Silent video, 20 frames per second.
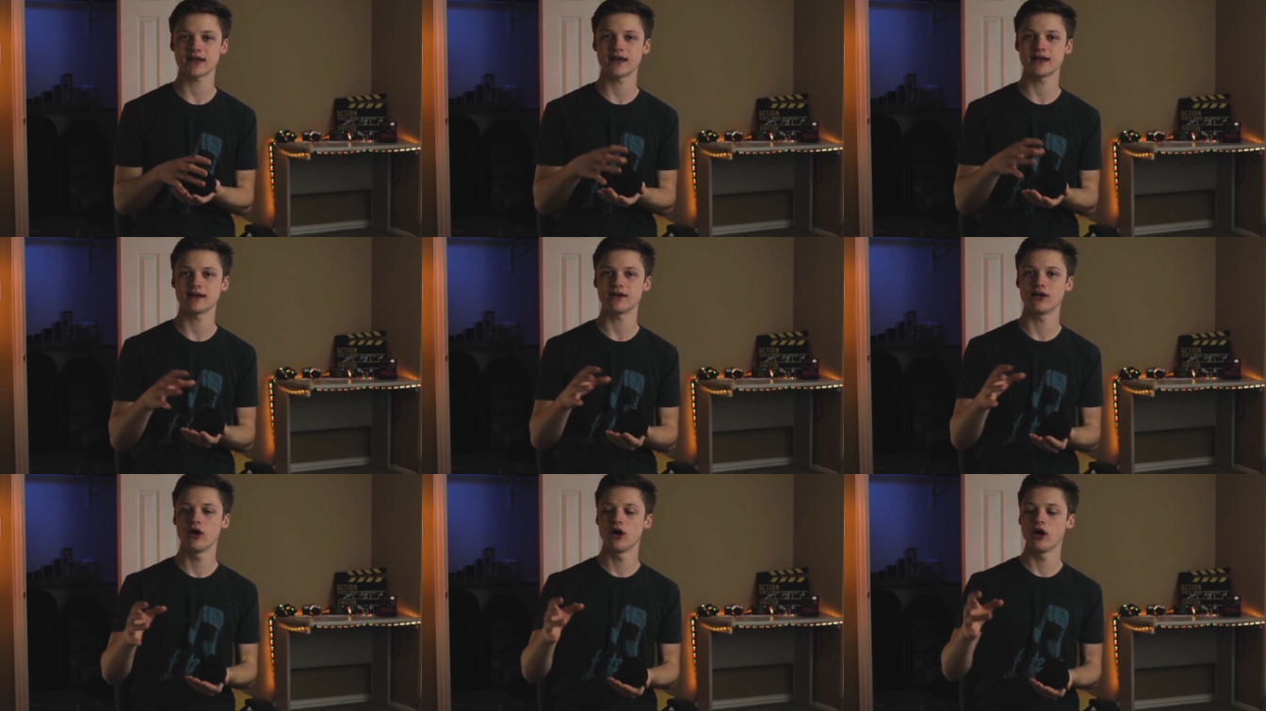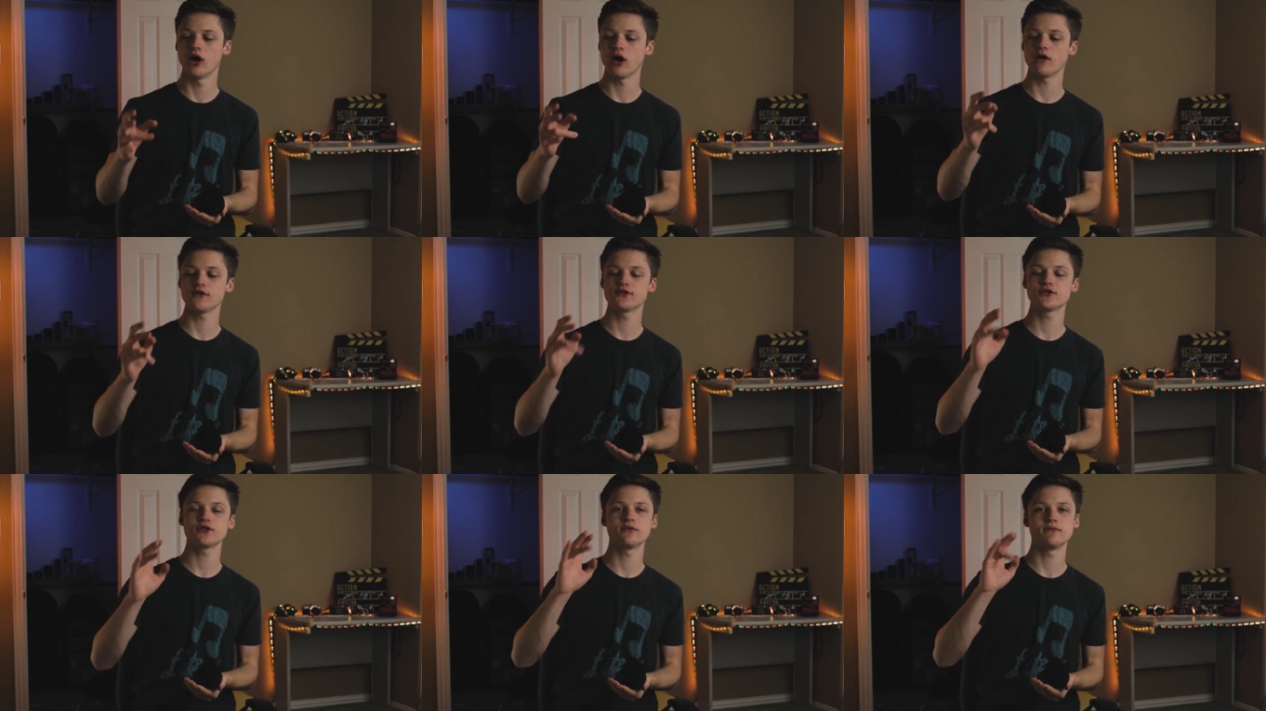and
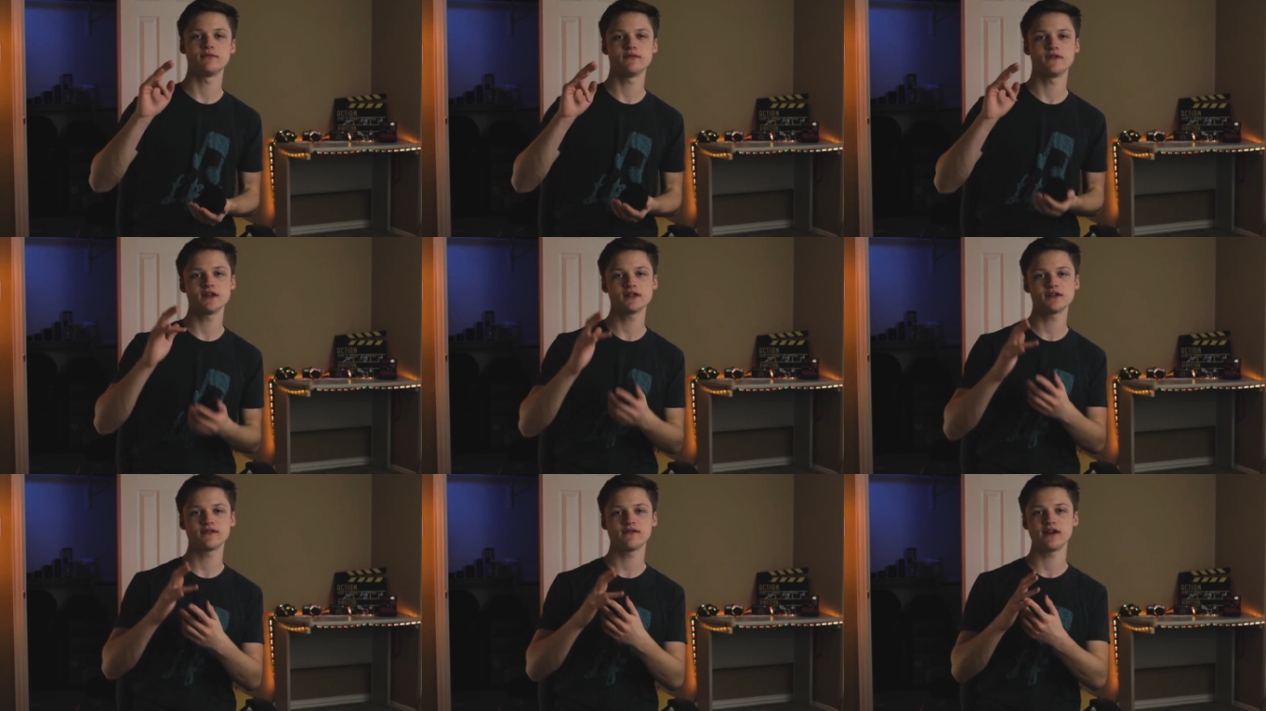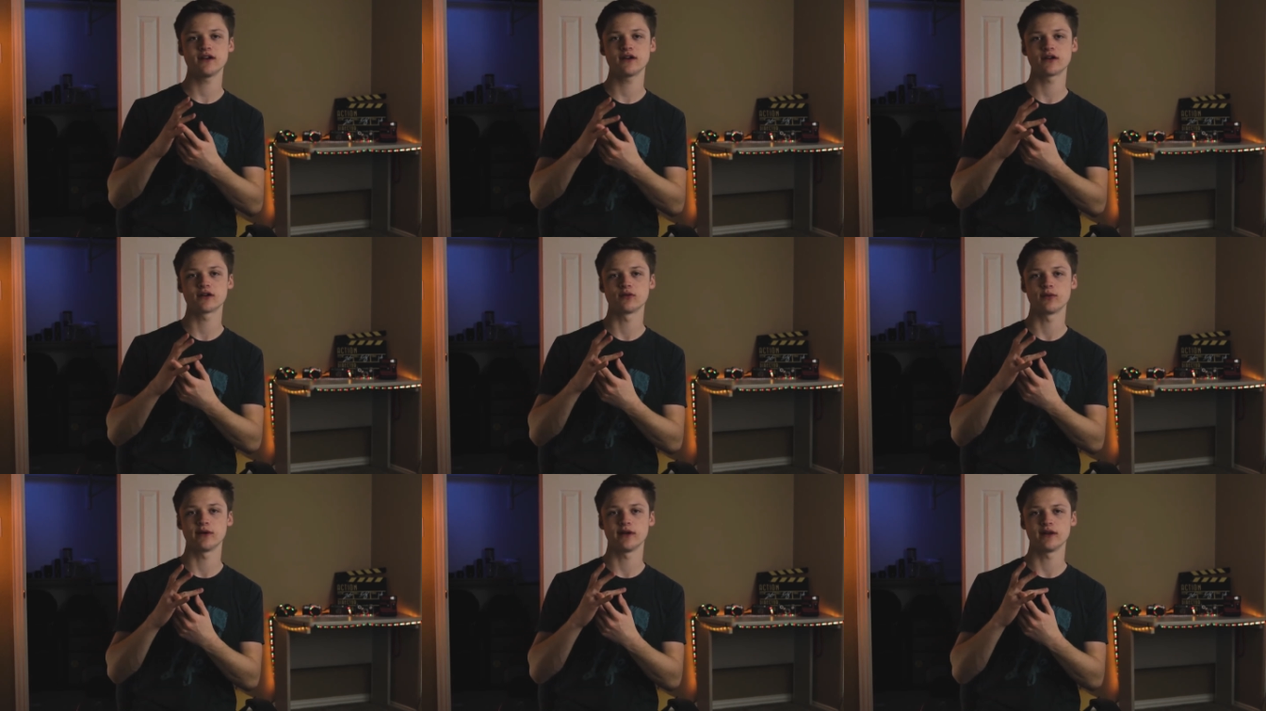also this
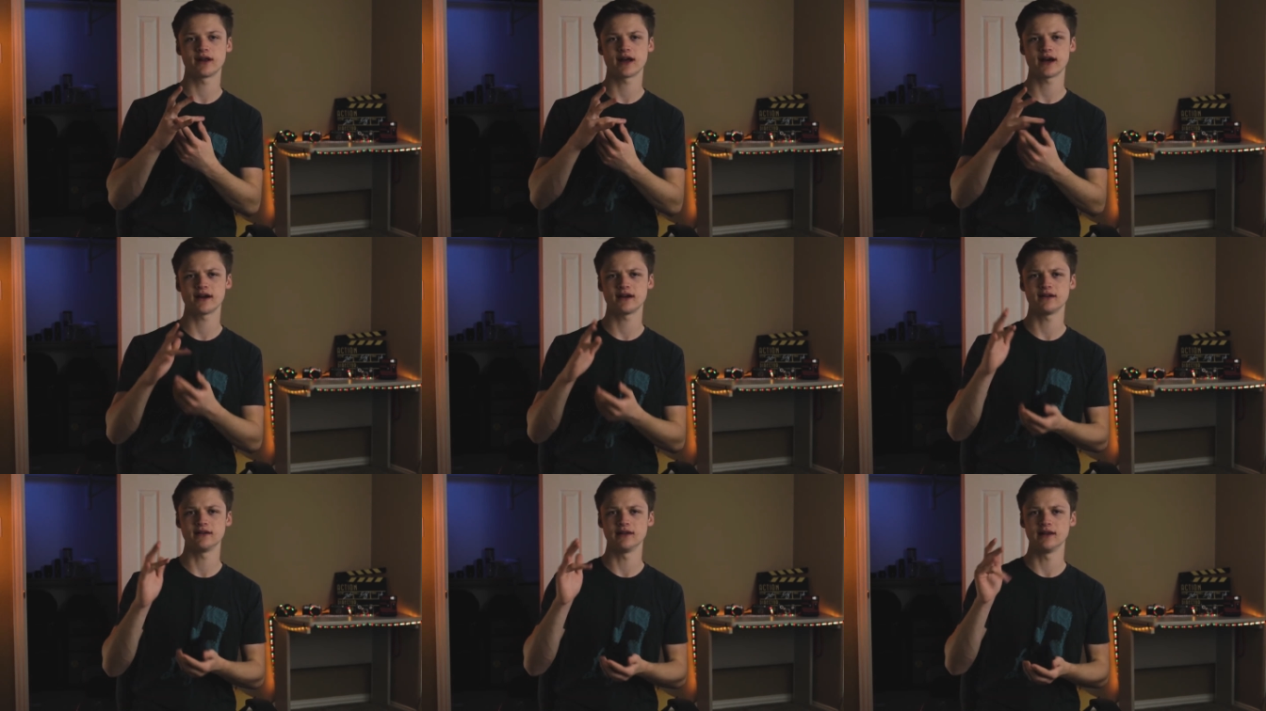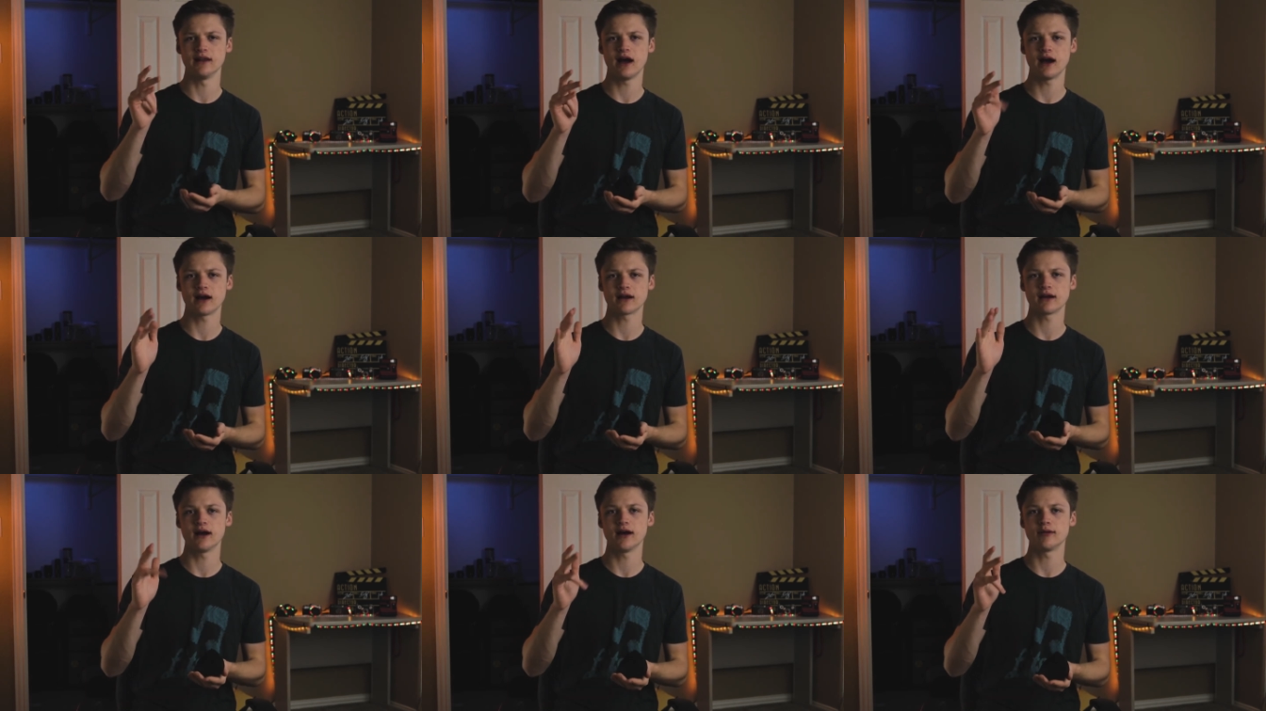finger will kind of
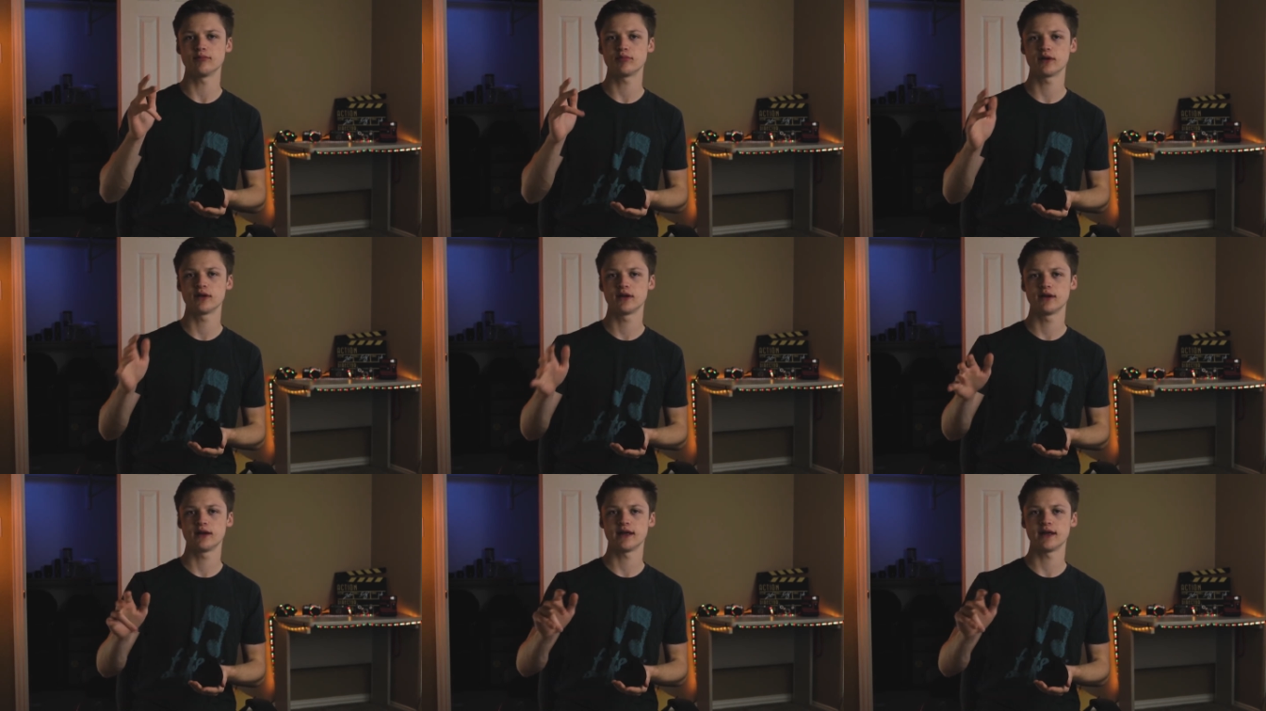lock up,